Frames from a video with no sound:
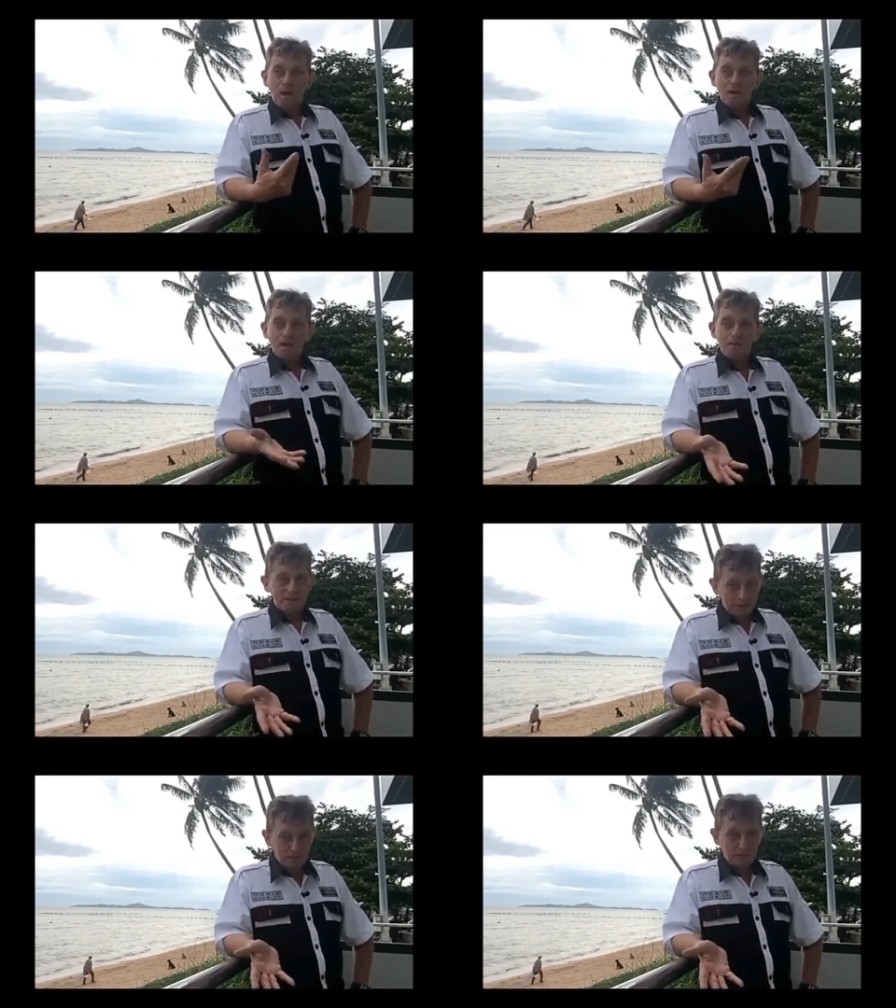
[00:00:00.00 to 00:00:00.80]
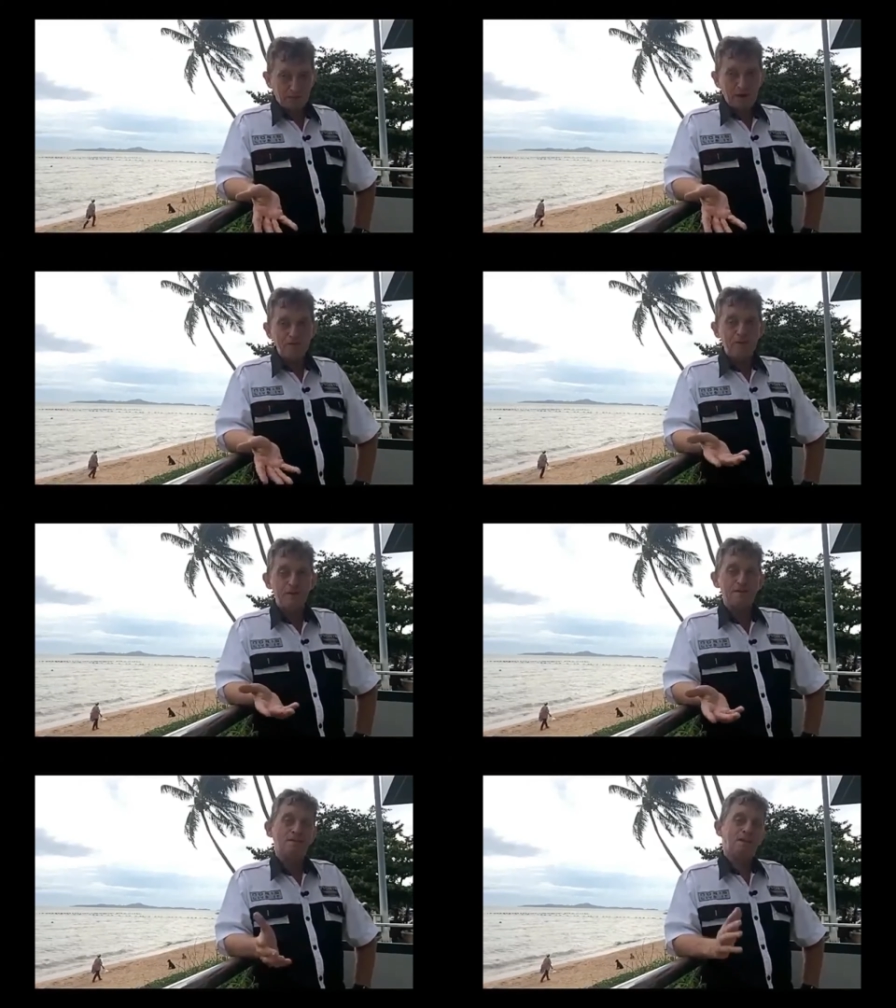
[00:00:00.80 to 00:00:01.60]
And I did that for five
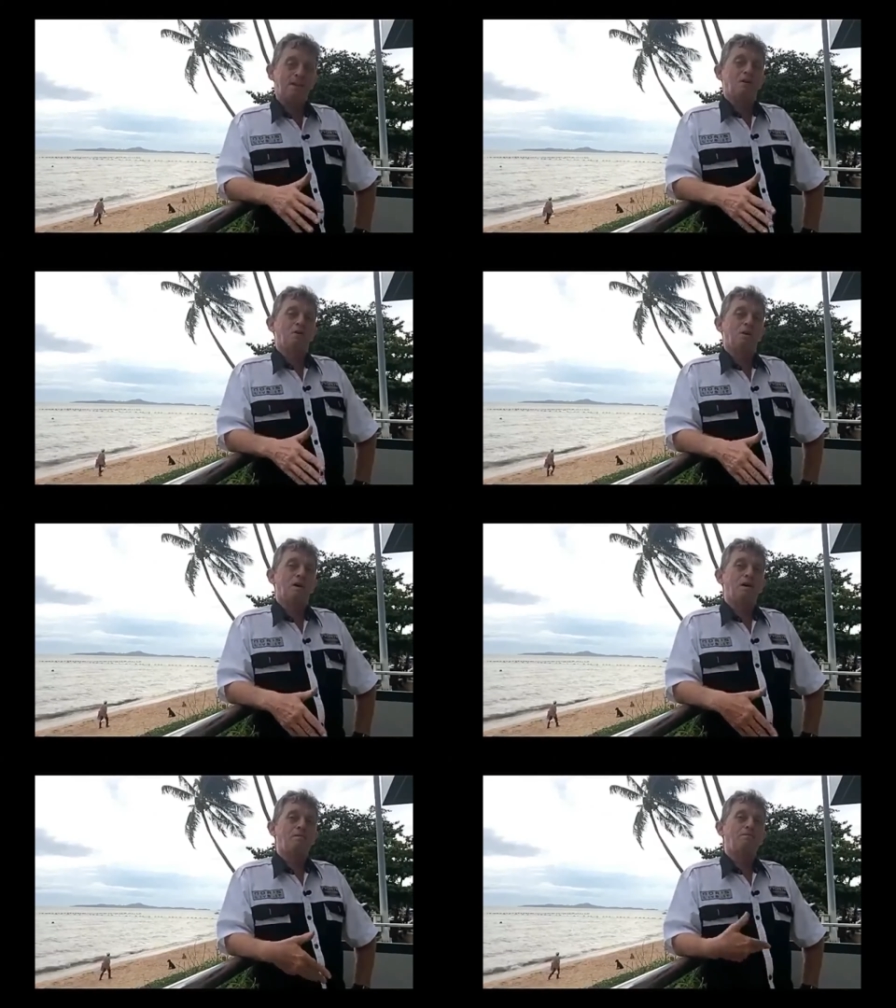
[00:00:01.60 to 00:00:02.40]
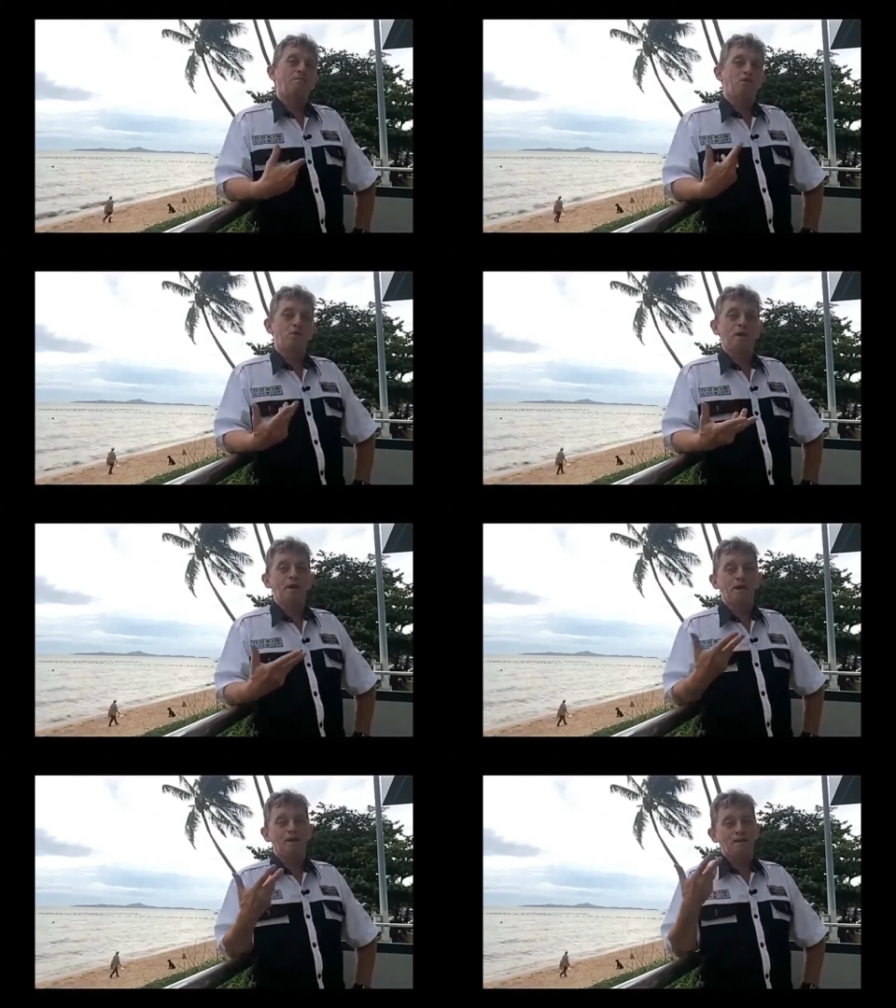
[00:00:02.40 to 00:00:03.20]
years, and now I'm
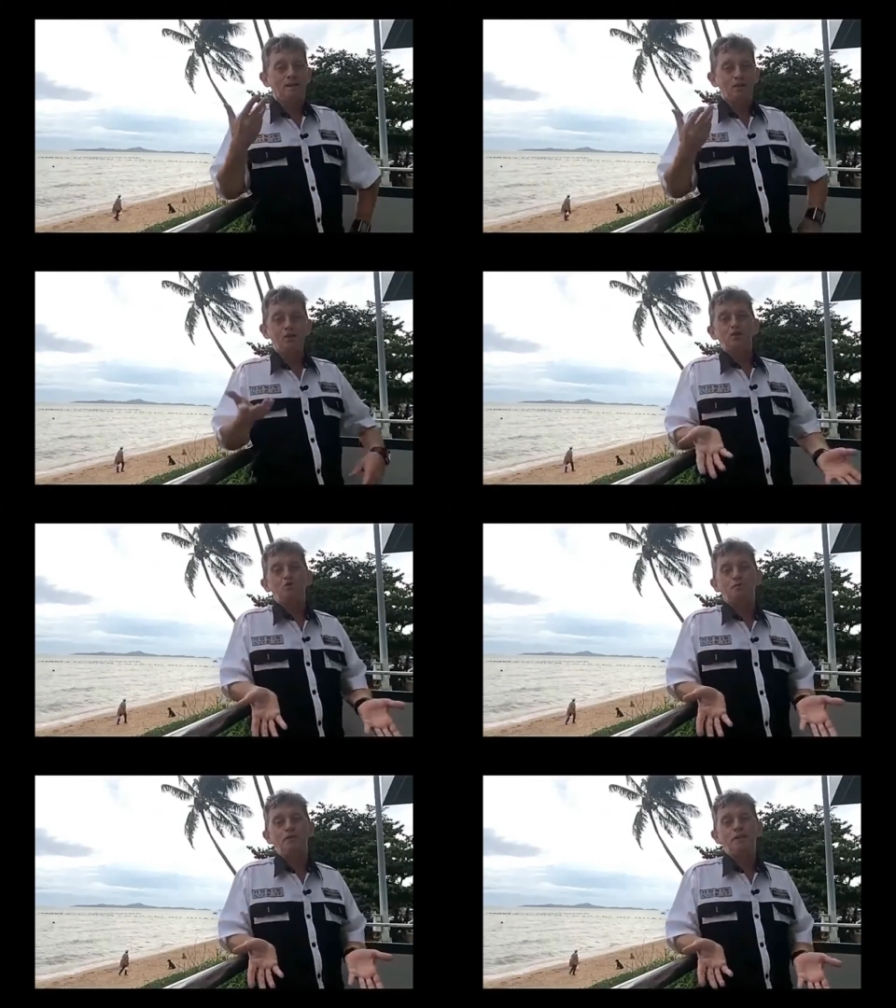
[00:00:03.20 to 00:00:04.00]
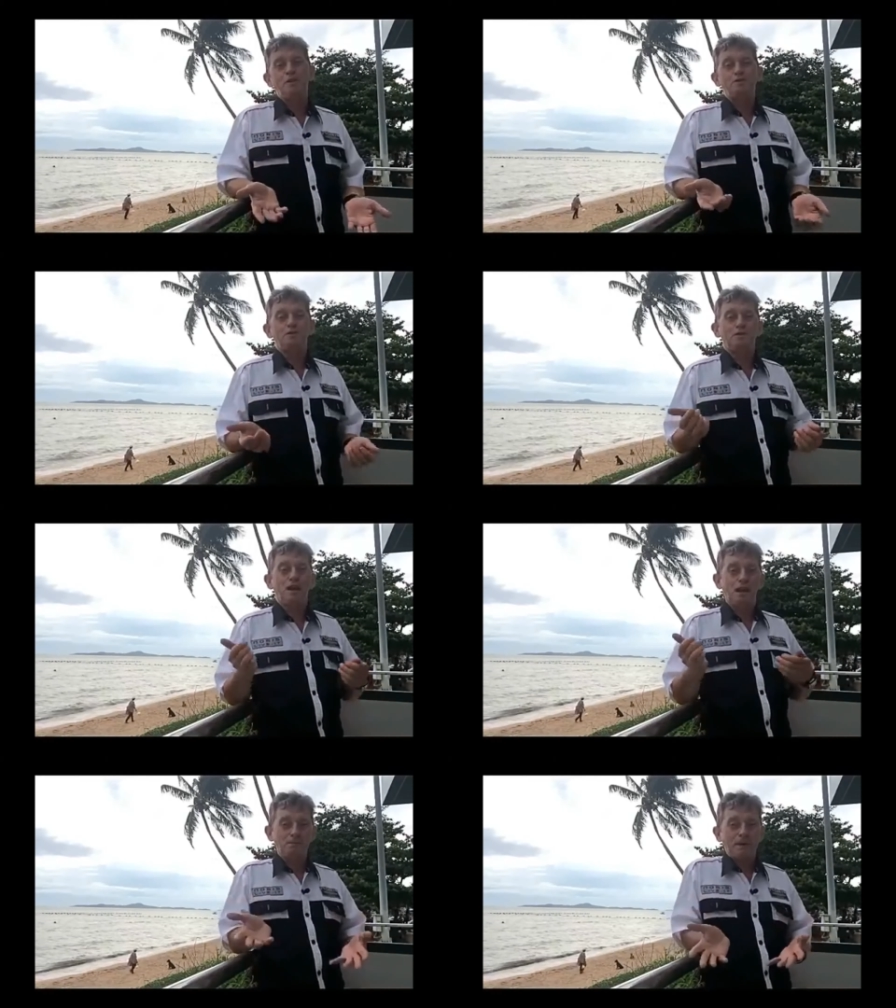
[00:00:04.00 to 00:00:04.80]
doing YouTube videos,
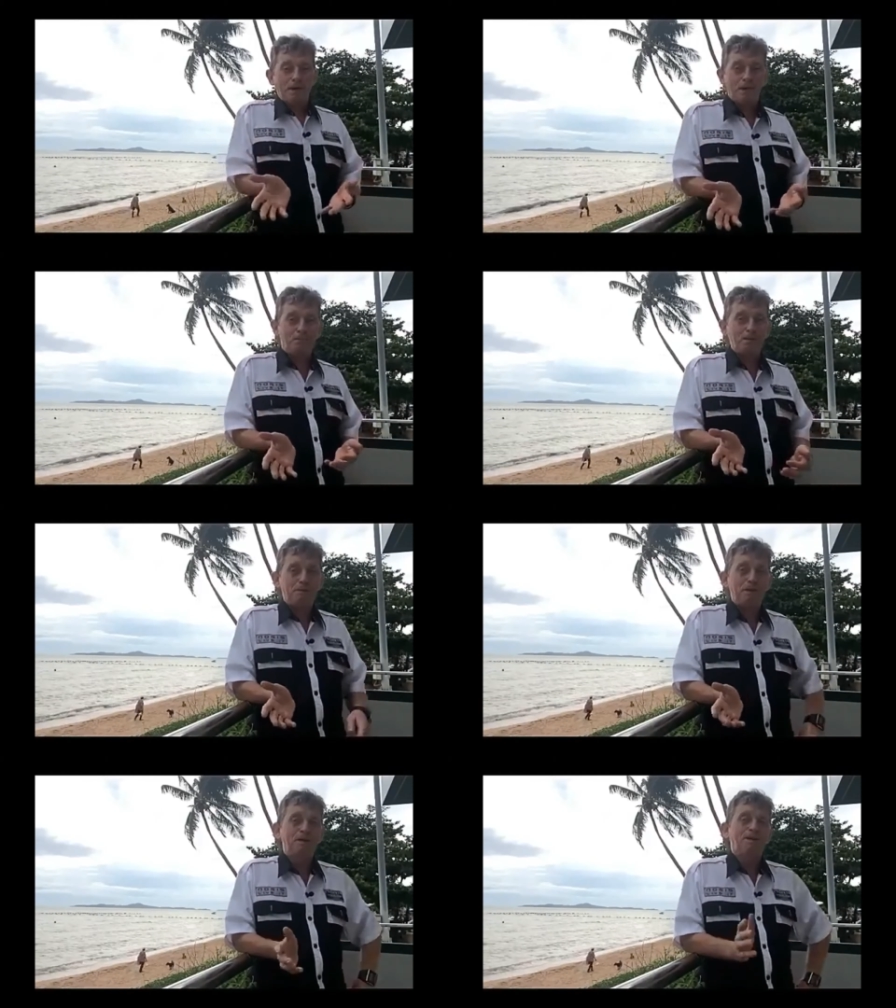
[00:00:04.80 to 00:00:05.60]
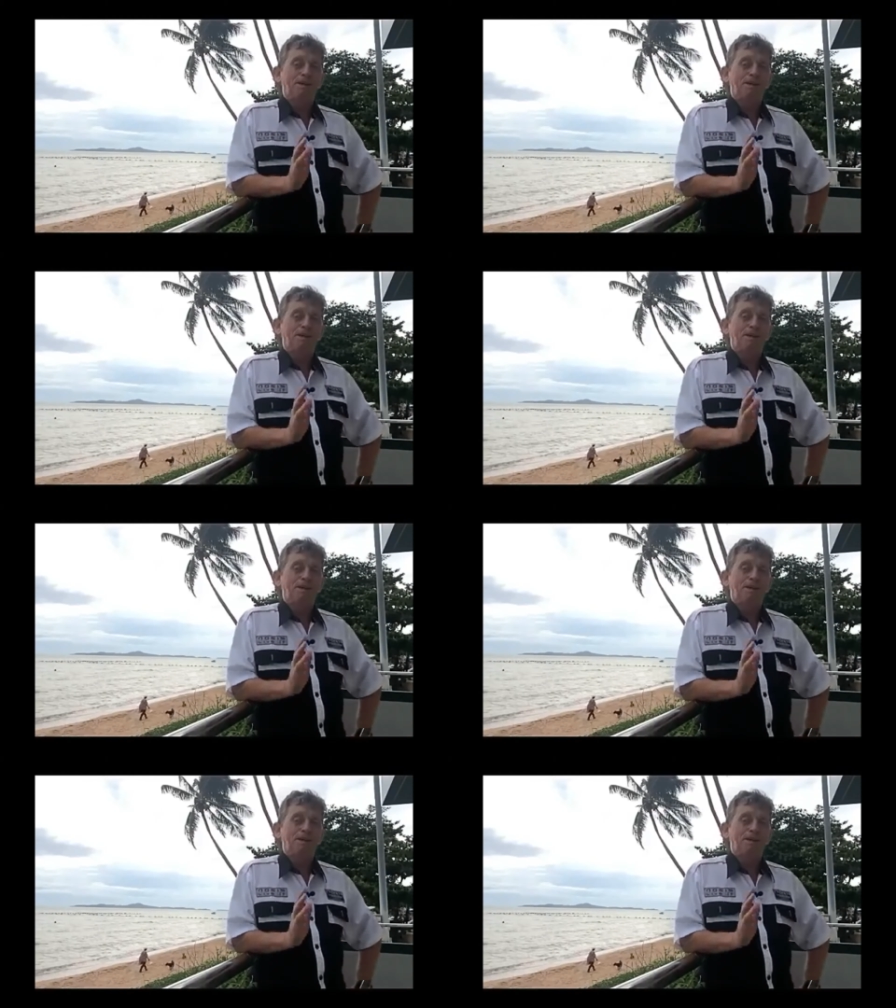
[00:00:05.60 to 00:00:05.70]
helping other people.